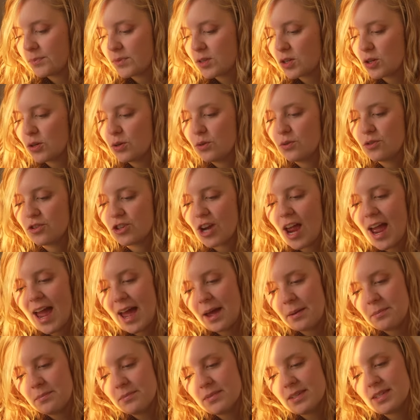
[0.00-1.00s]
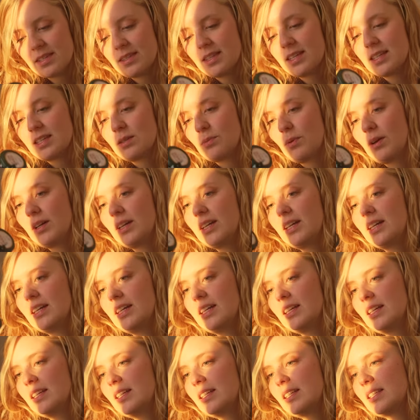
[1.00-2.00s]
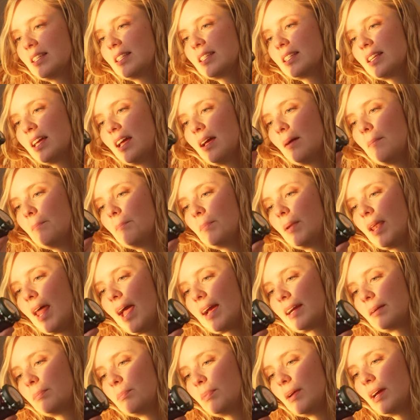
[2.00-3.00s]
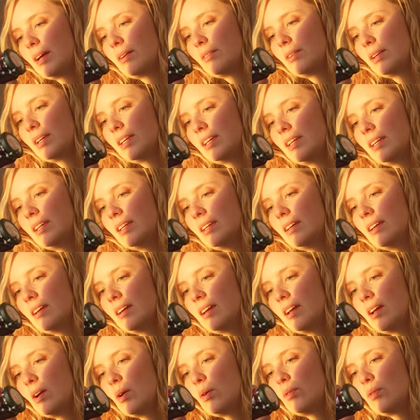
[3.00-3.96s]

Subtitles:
Two jams. This one is blackberry,